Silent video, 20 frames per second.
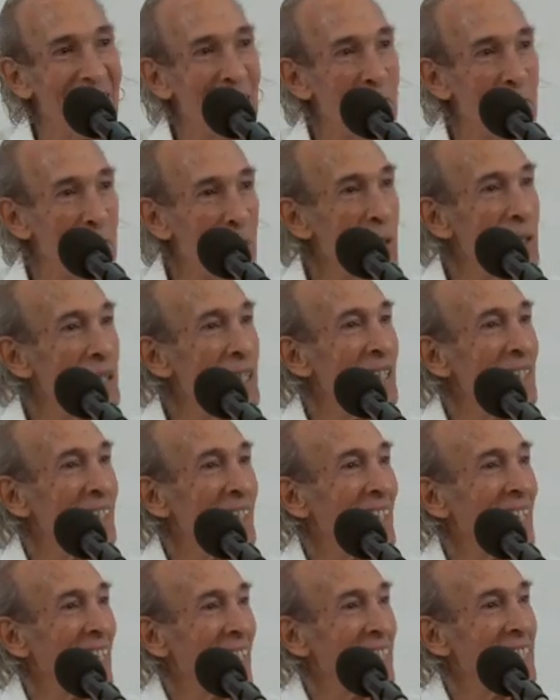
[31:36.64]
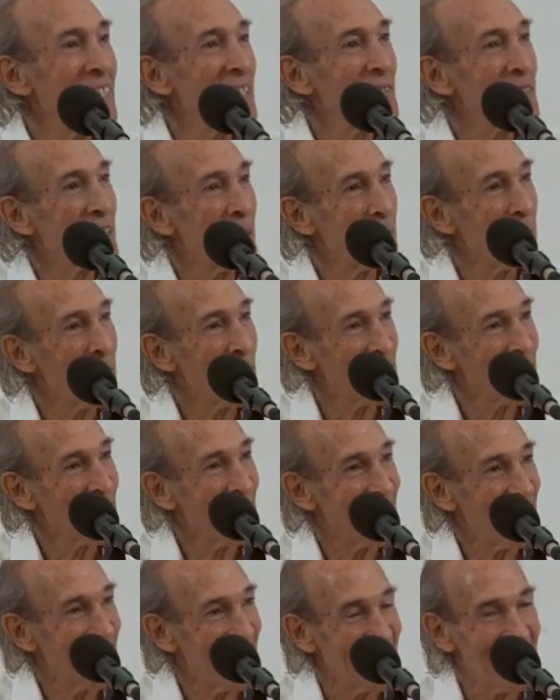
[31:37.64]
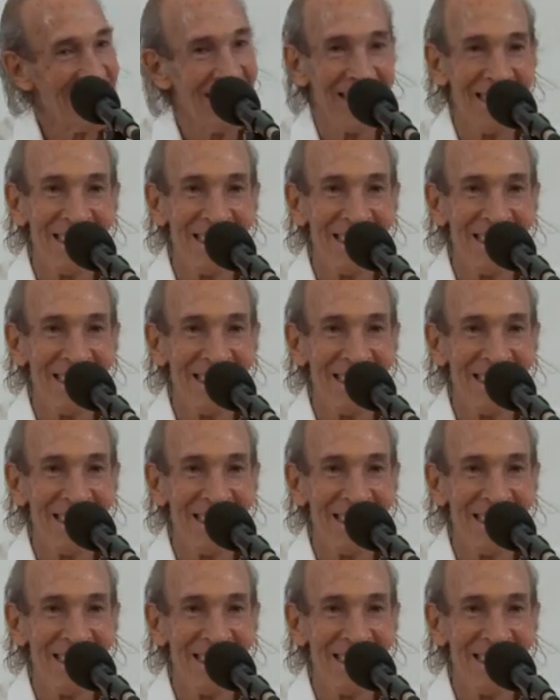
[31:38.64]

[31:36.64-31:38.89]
Beauty in collective simplicity.